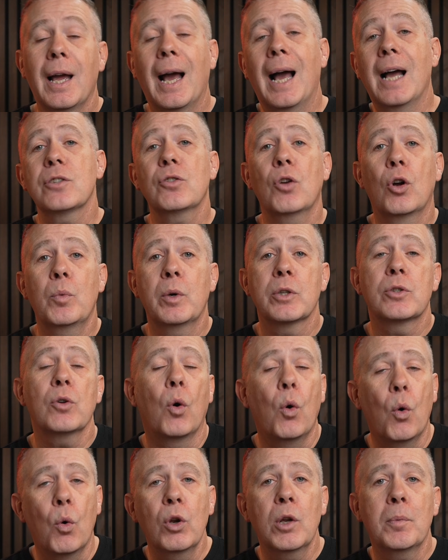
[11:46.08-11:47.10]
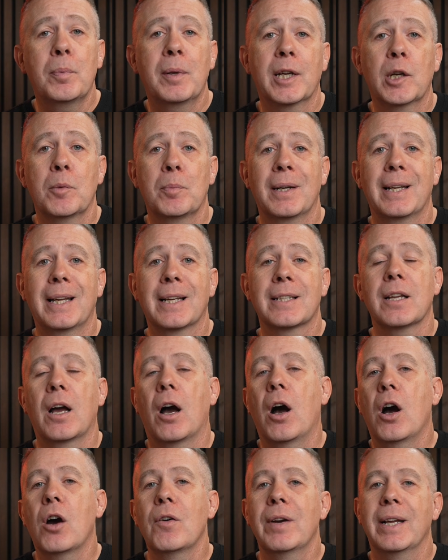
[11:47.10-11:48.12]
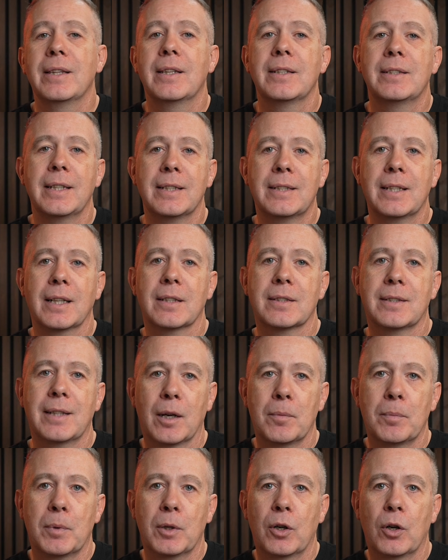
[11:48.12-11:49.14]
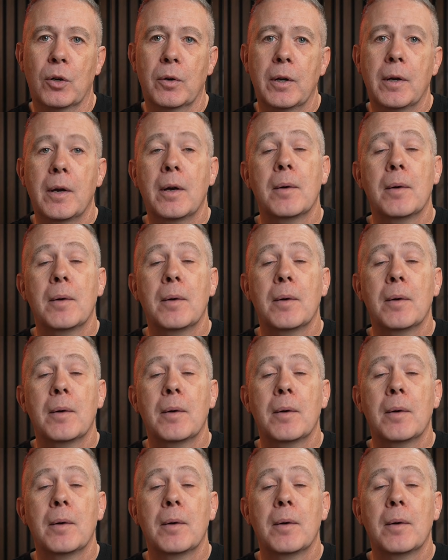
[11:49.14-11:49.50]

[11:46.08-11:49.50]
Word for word: As always, all applicable links are in the details down below.